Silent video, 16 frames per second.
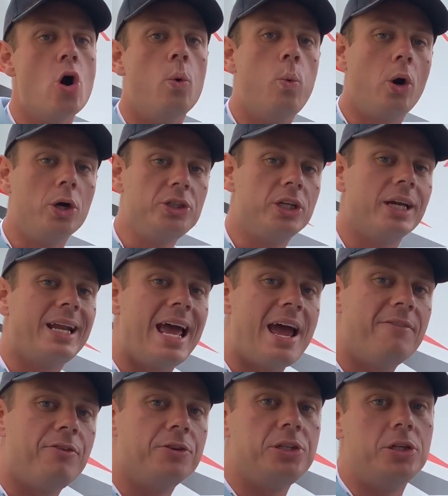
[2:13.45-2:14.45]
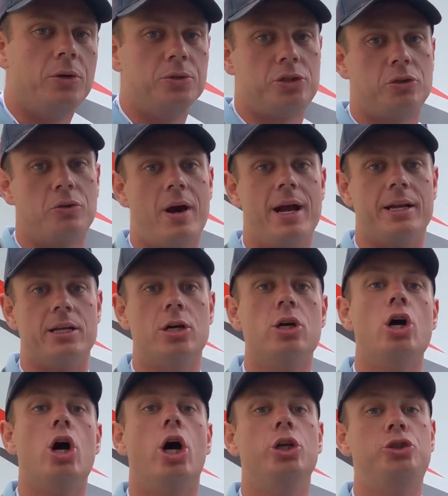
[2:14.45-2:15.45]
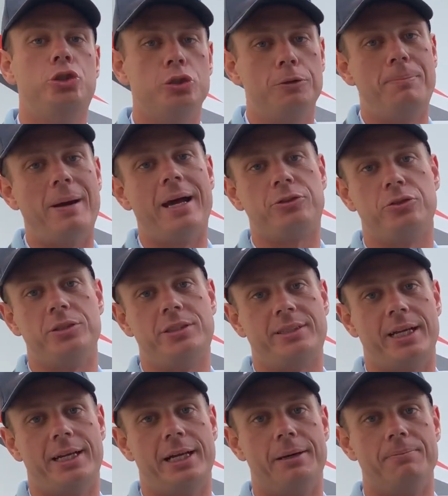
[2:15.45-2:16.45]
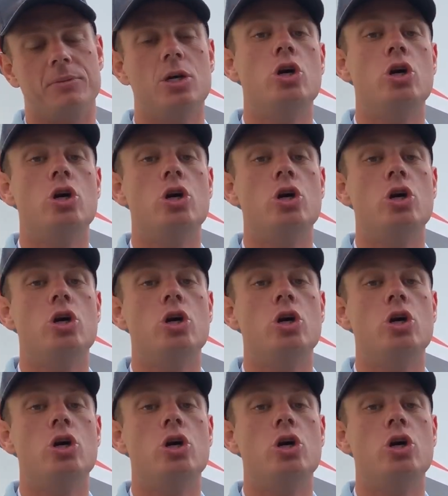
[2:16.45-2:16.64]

What you're going to have on the All Terrain, a dual battery setup,